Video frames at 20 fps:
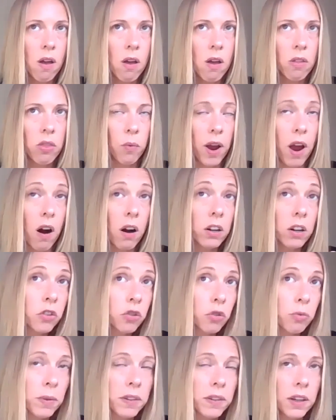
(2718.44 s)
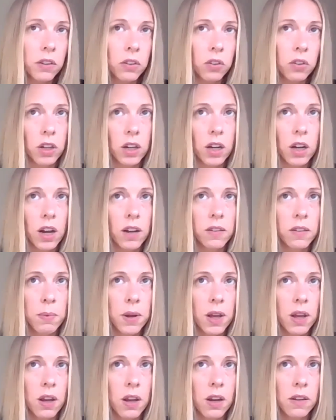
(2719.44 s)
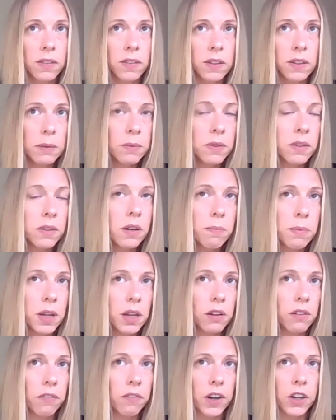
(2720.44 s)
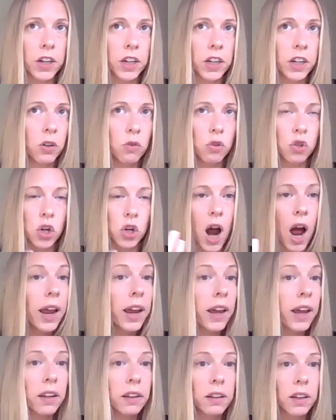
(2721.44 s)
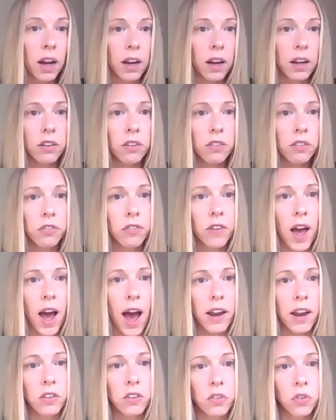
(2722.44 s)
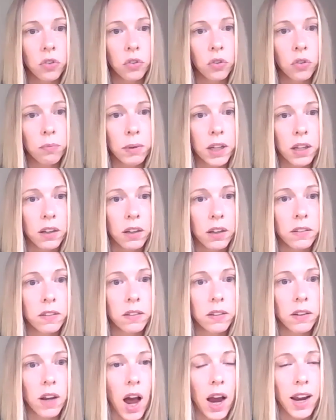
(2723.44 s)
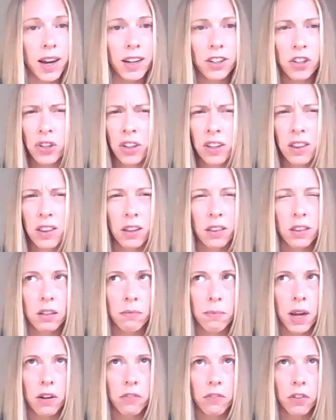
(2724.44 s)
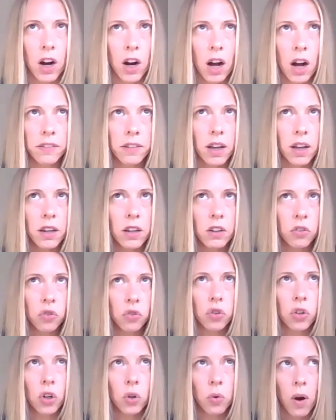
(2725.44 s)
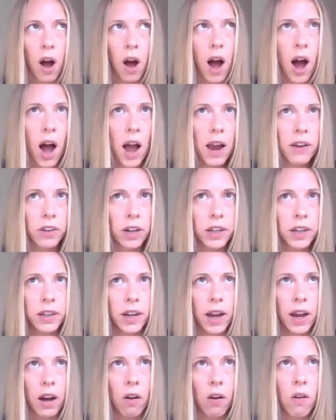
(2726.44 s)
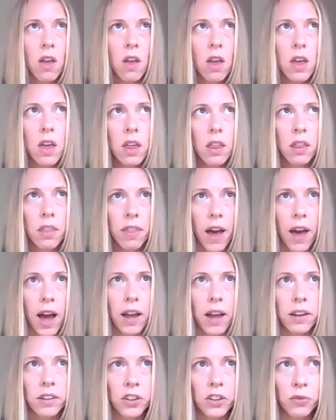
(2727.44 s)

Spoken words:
the way our newsroom has handled it has been, it seems to be a very go try it kind of attitude, because I actually think the demand for content is so high right now that